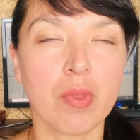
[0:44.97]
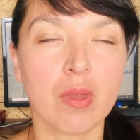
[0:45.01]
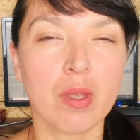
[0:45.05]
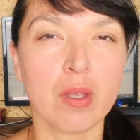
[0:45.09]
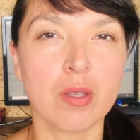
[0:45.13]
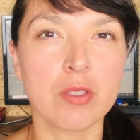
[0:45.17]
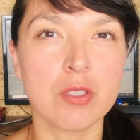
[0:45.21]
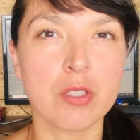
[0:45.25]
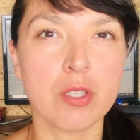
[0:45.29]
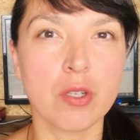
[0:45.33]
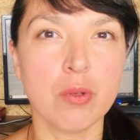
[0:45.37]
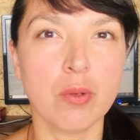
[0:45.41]

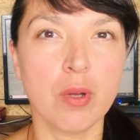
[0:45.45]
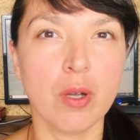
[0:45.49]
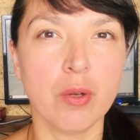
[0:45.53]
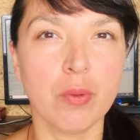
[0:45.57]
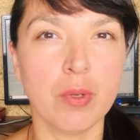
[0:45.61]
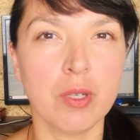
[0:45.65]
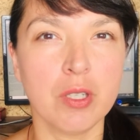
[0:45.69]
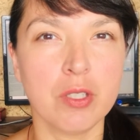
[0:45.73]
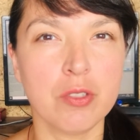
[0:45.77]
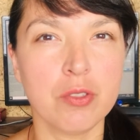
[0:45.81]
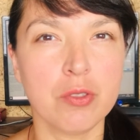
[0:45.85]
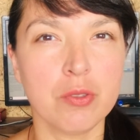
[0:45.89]
So I
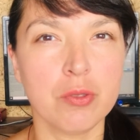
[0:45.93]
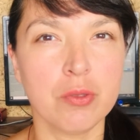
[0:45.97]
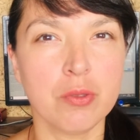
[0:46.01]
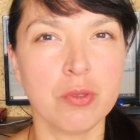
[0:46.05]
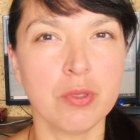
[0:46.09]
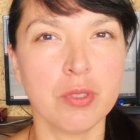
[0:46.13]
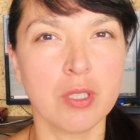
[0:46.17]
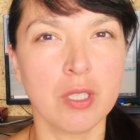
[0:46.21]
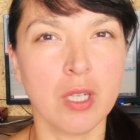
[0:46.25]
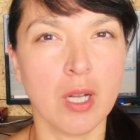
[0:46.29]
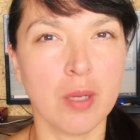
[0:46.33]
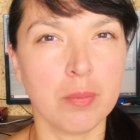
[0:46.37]
went to a
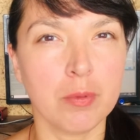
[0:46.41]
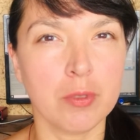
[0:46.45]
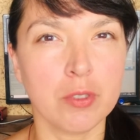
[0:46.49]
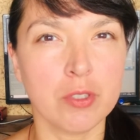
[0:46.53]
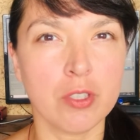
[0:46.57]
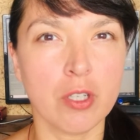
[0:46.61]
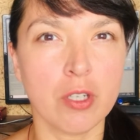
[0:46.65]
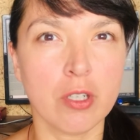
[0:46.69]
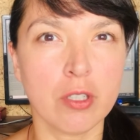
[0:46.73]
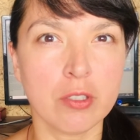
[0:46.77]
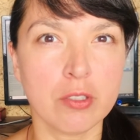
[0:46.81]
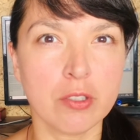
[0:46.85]
couple
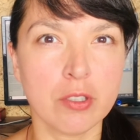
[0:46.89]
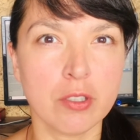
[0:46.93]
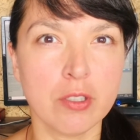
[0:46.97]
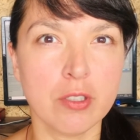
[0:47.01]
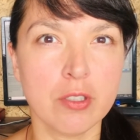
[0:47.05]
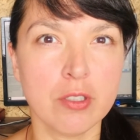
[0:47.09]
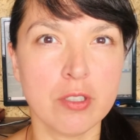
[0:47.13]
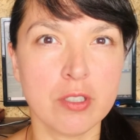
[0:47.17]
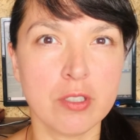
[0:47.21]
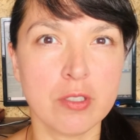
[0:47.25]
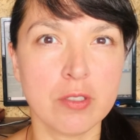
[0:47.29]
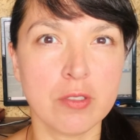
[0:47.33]

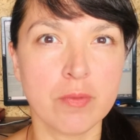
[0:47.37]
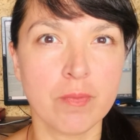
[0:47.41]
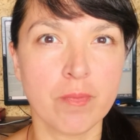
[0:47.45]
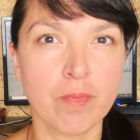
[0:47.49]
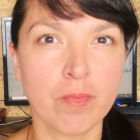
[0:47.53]
doctors.